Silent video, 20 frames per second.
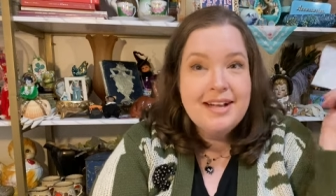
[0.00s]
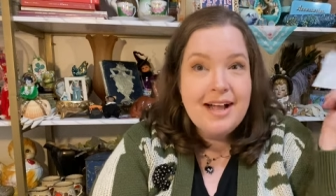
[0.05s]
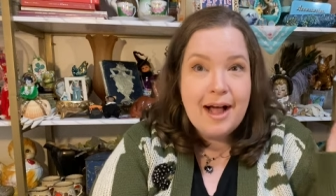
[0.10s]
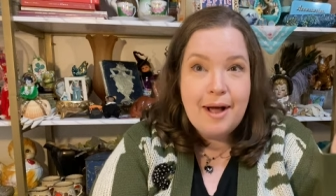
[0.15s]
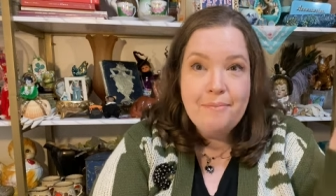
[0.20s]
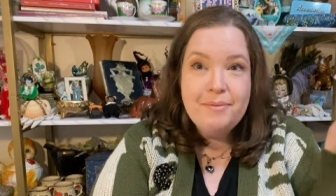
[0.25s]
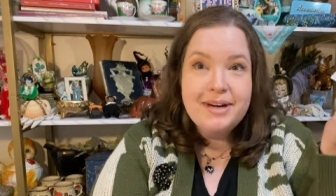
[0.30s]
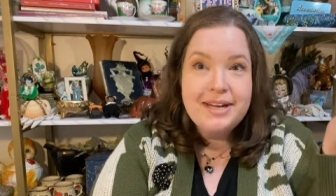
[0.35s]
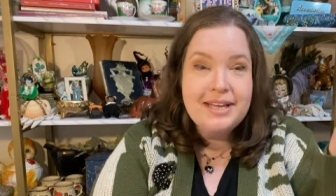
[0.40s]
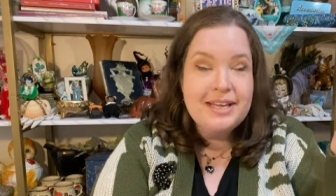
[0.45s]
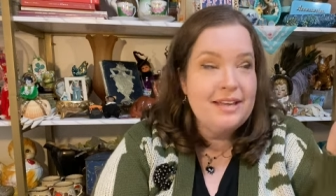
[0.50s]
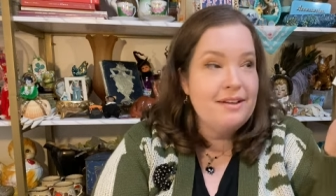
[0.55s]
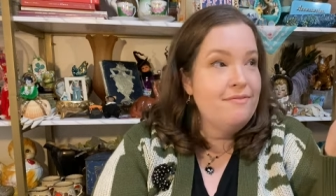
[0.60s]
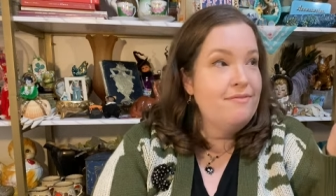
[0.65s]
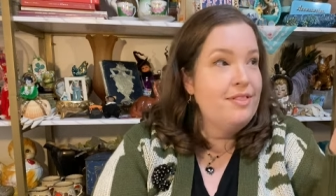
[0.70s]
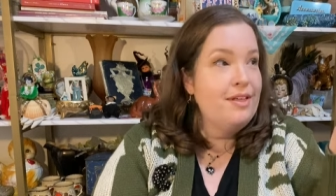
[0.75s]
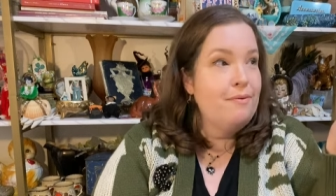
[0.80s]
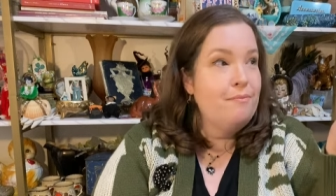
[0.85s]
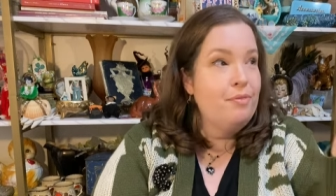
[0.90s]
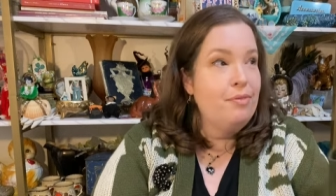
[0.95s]
I'm gonna give
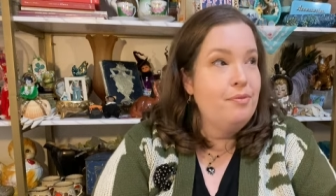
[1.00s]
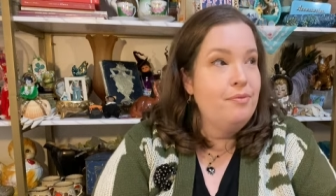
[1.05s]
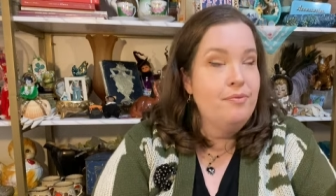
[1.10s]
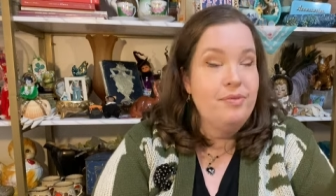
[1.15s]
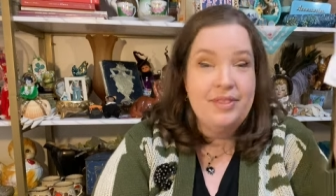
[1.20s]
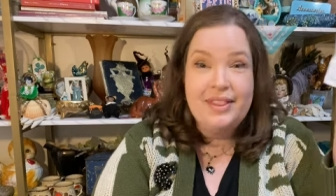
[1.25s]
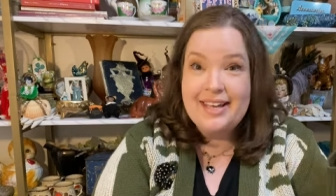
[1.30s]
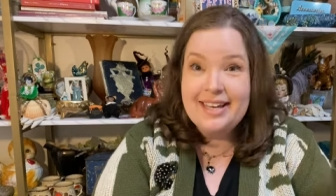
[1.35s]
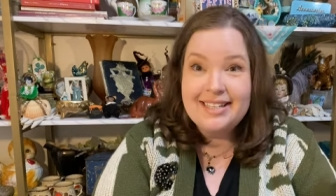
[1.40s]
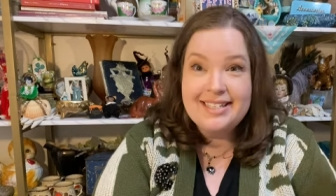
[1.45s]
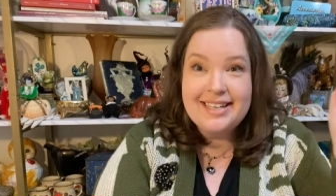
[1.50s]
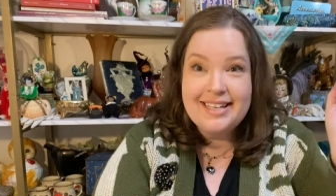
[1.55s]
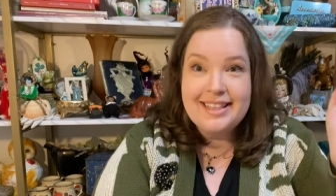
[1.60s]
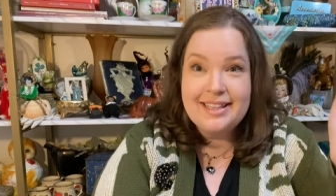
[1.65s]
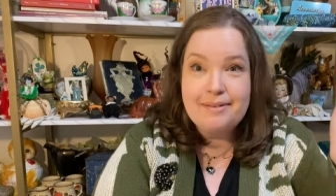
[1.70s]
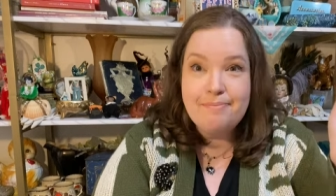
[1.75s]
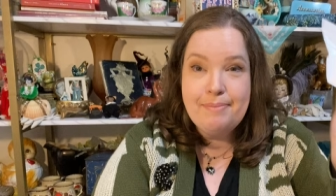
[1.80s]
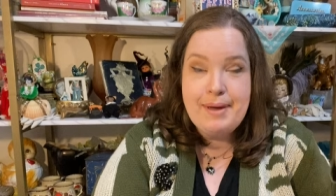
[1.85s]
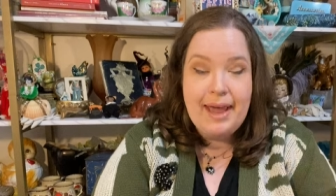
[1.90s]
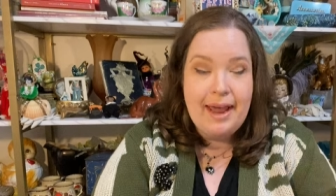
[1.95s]
them this in
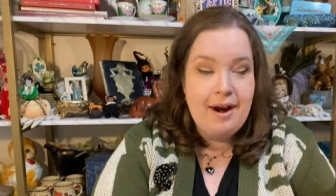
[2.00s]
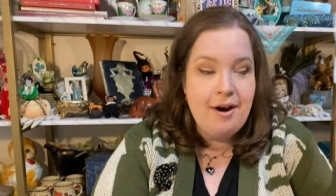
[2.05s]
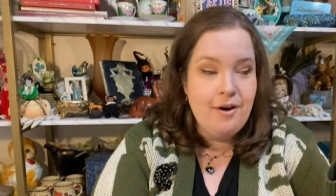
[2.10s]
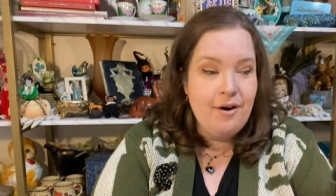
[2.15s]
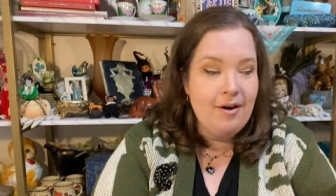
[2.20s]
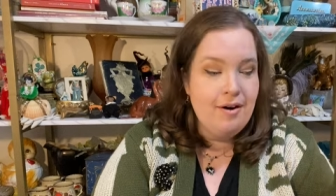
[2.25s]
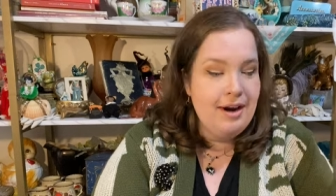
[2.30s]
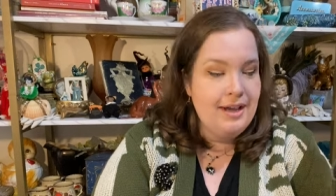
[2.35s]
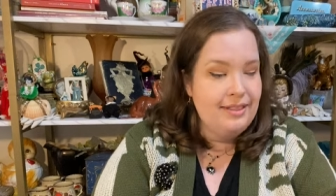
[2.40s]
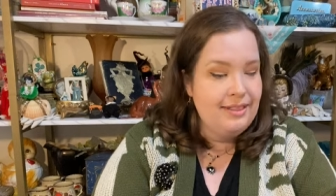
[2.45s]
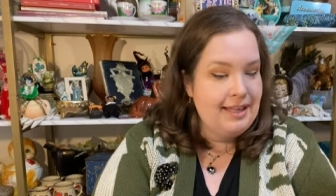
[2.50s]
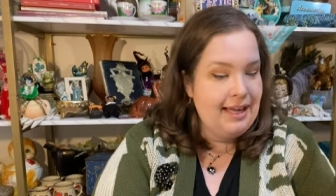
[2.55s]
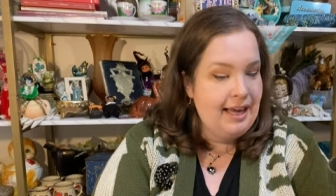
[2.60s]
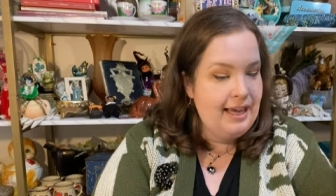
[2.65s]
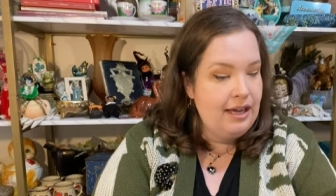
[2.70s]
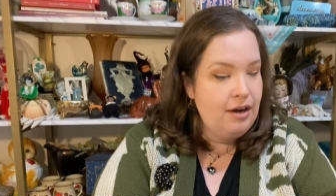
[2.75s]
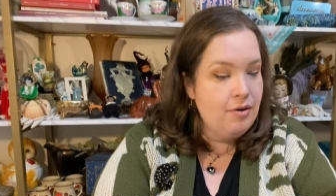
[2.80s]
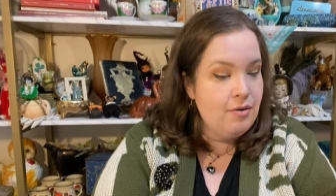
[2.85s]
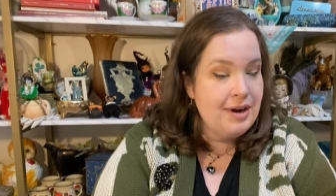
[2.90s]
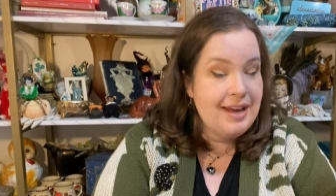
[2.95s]
the pair, in the
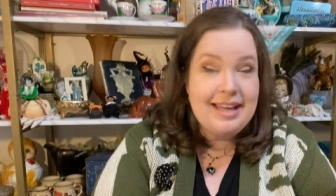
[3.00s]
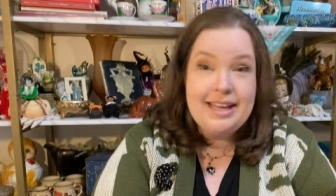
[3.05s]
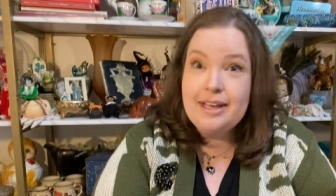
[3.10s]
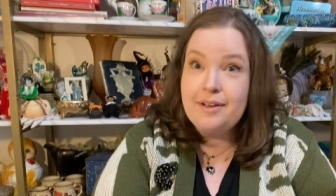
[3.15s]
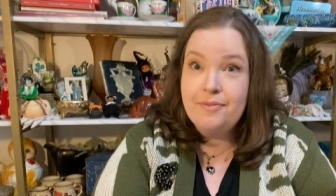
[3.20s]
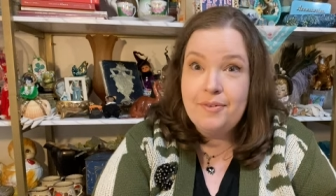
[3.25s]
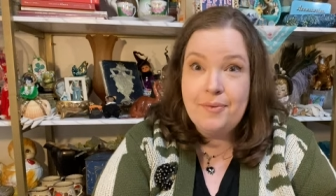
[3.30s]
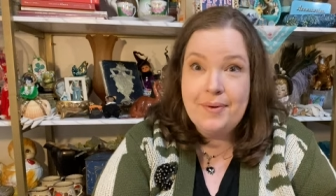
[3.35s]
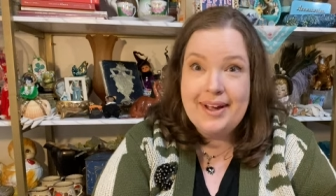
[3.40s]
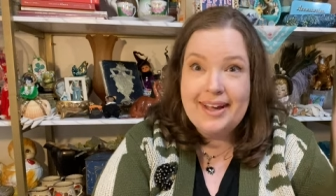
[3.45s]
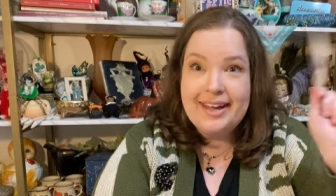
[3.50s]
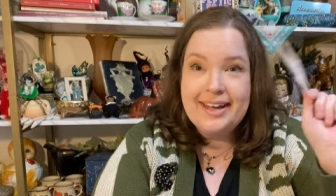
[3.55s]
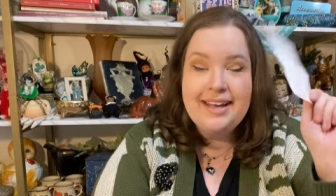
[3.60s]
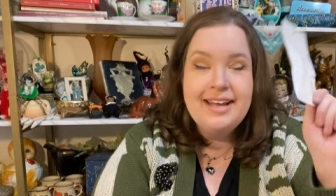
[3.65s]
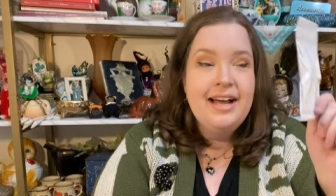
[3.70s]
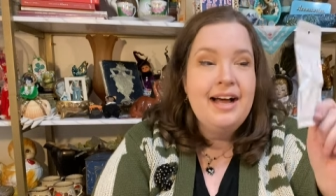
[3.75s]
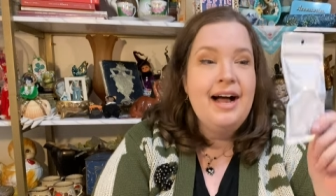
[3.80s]
earring giveaway.